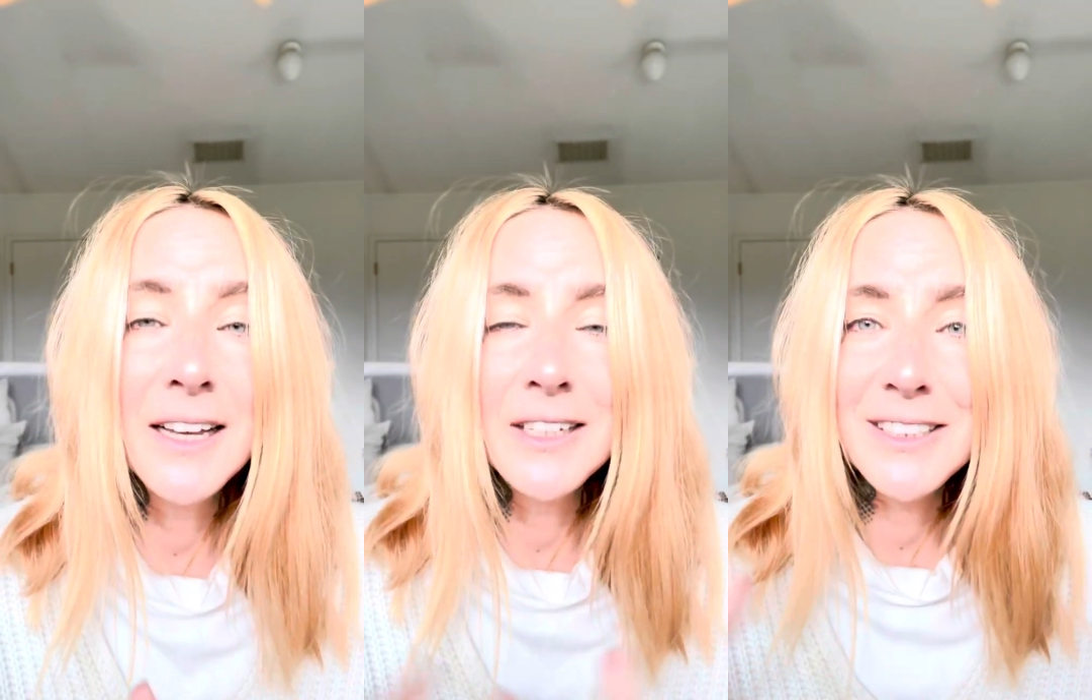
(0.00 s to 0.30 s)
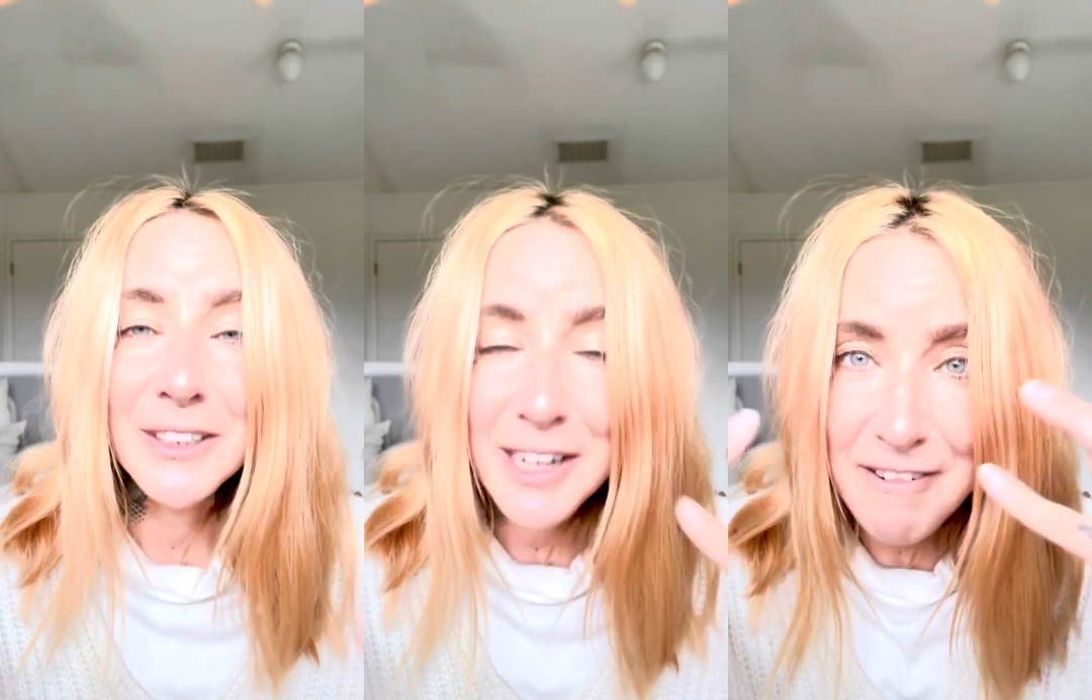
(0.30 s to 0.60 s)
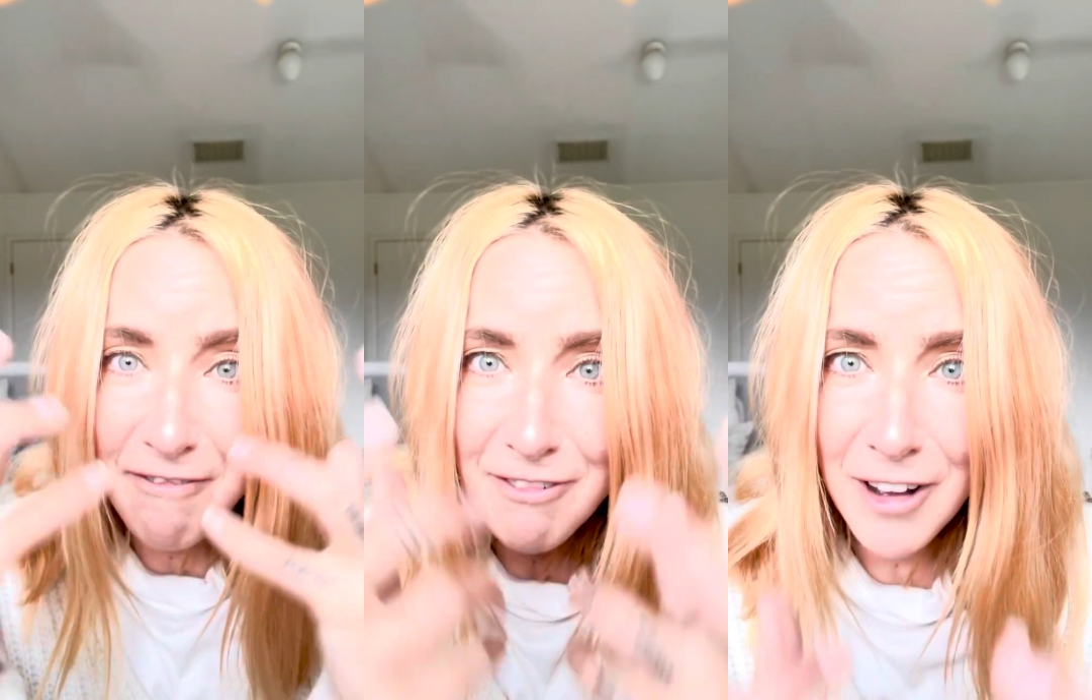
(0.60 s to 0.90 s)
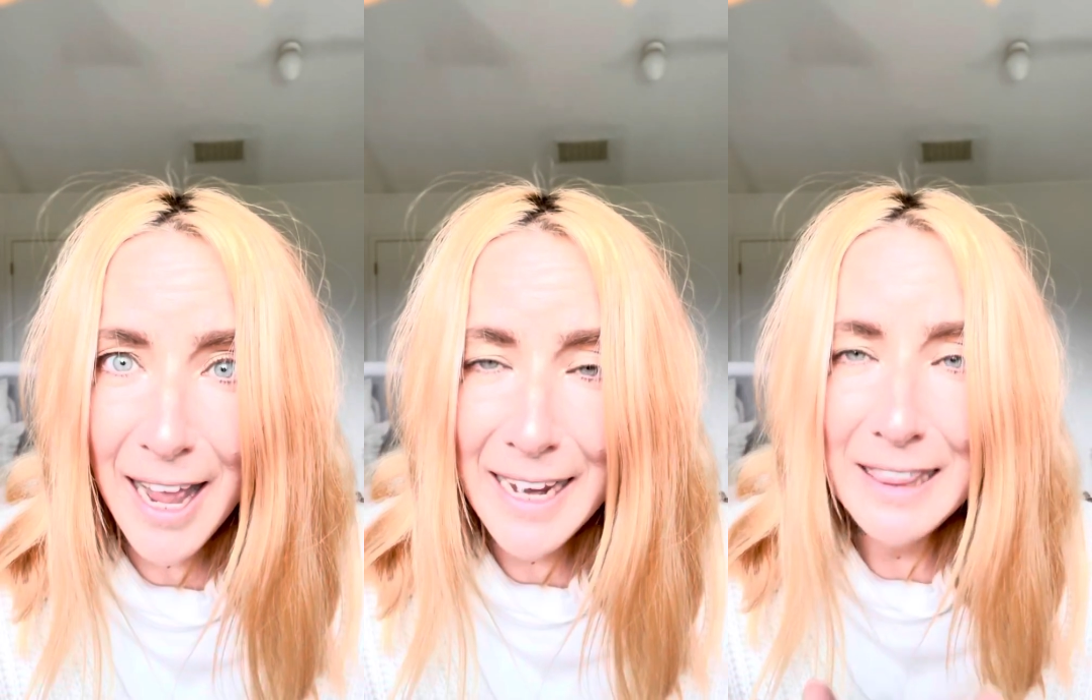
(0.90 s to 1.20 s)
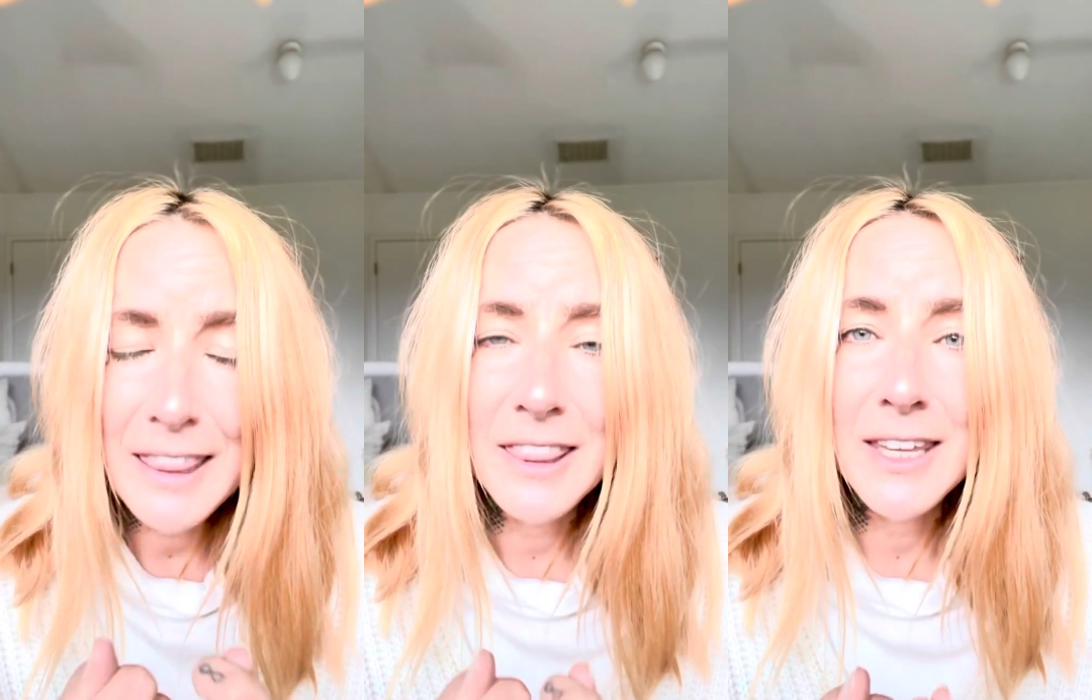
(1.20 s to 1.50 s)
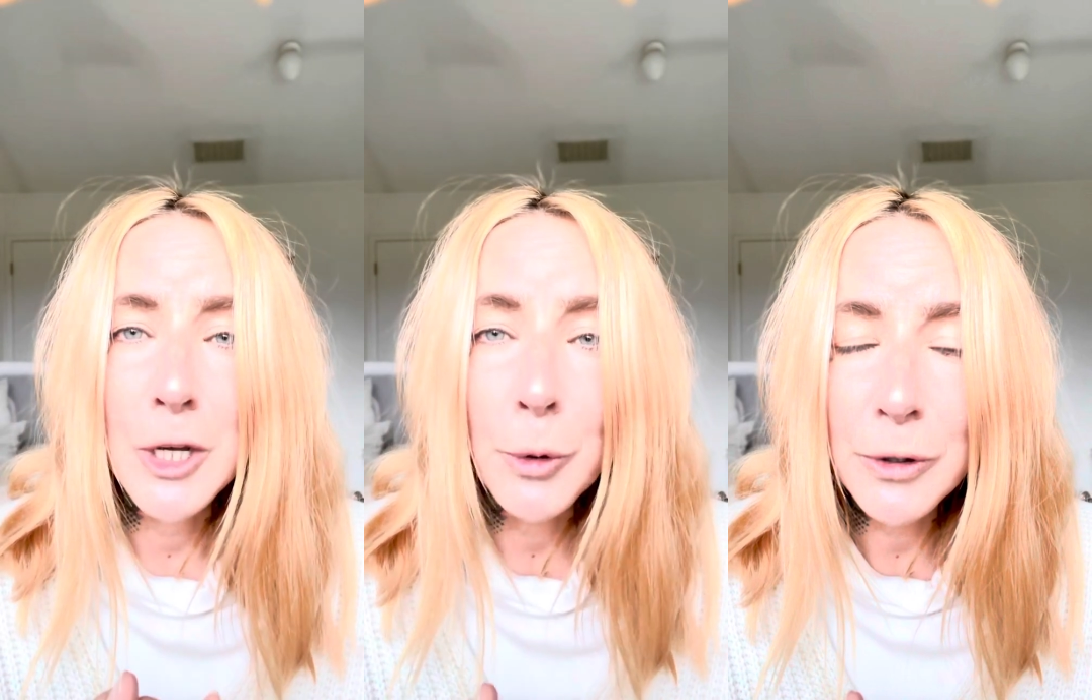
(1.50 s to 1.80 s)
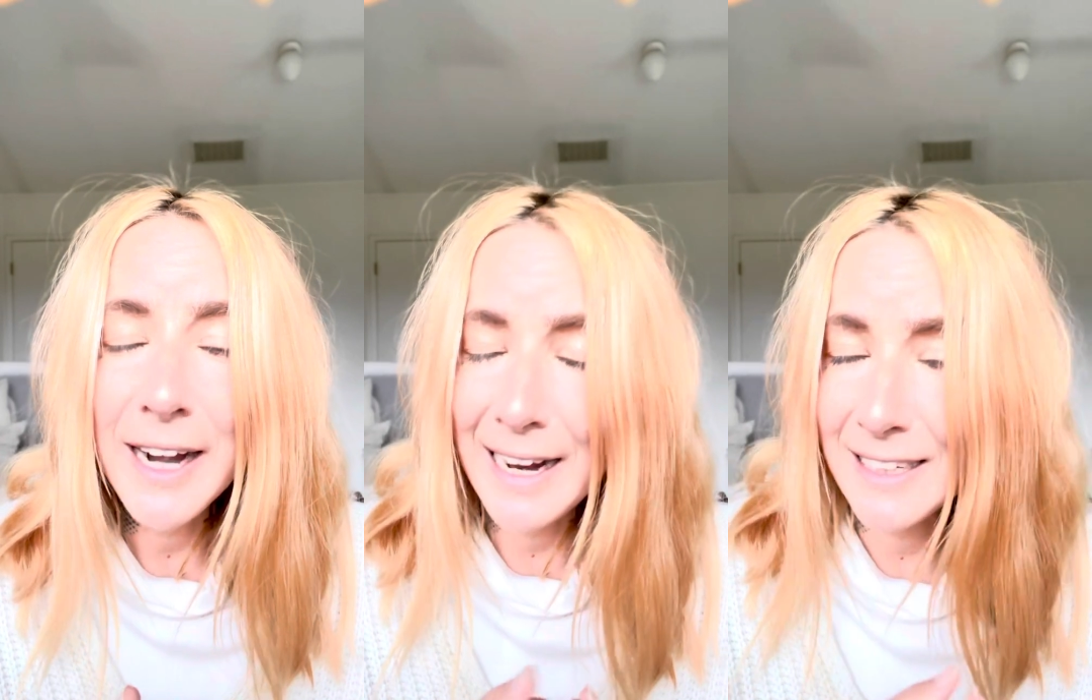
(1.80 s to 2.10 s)
So invite
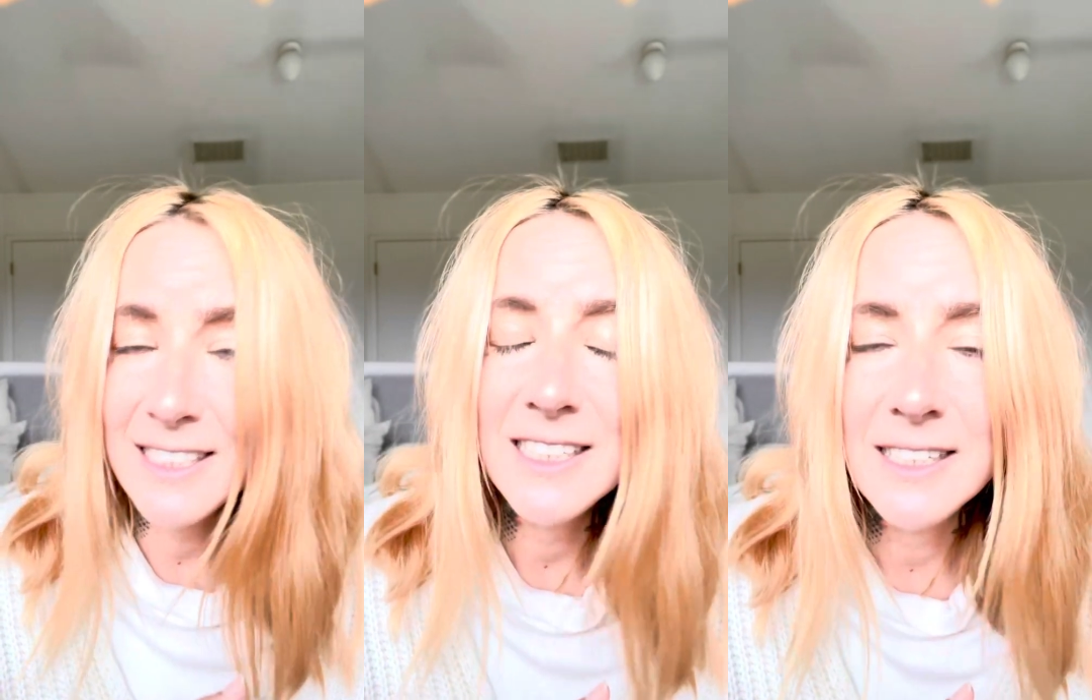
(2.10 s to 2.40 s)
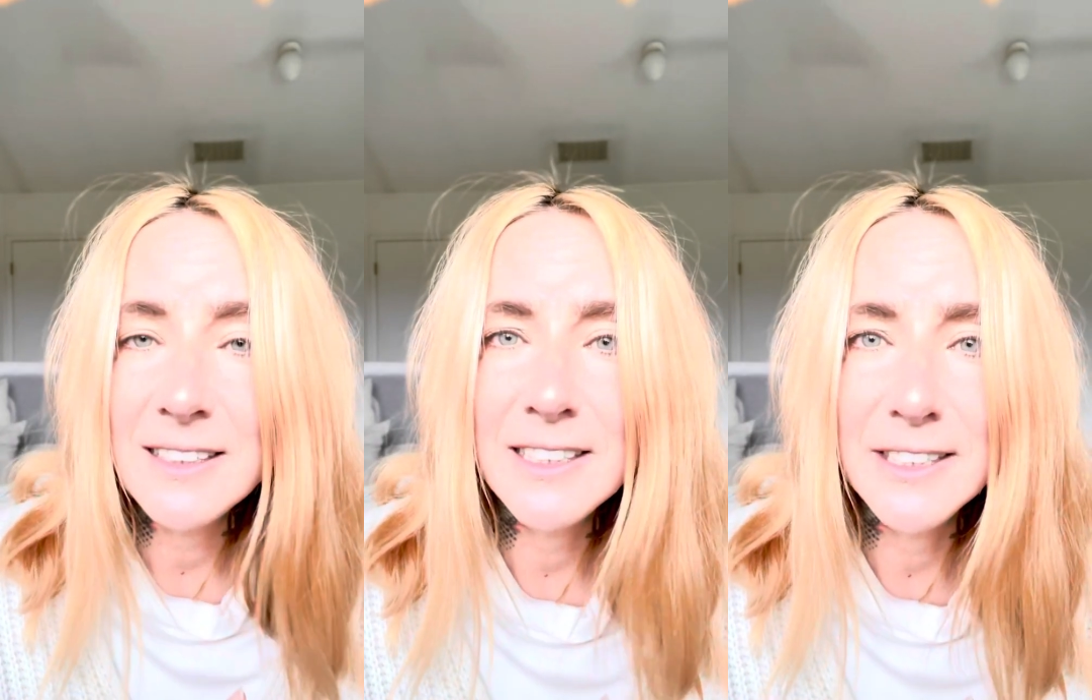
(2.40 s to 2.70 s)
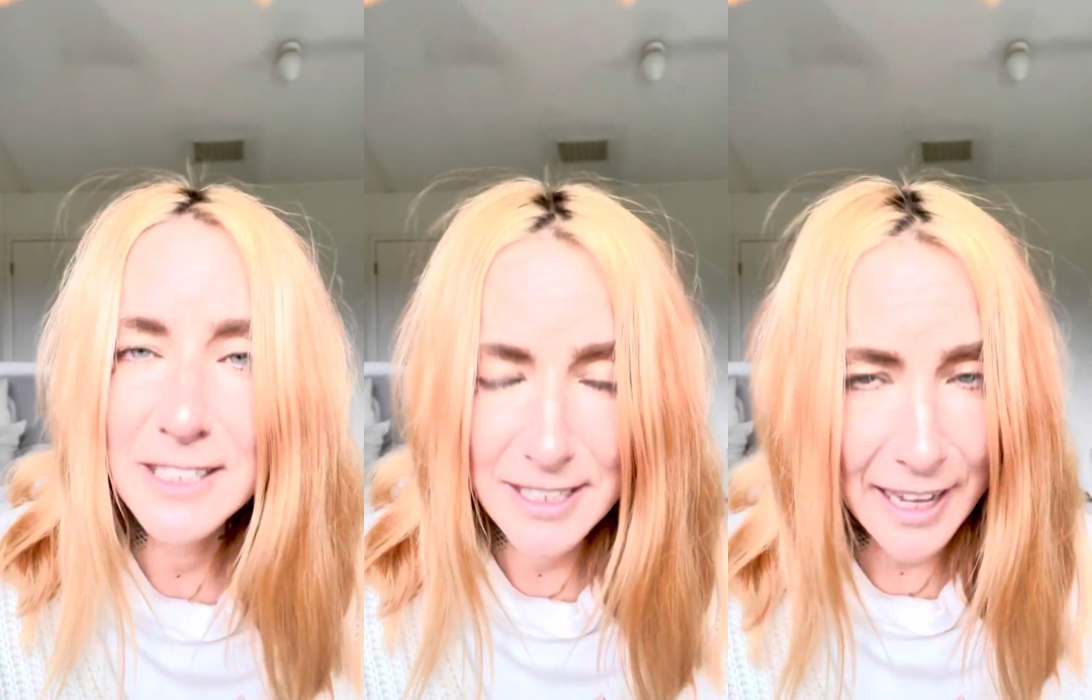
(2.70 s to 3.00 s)
your ancestors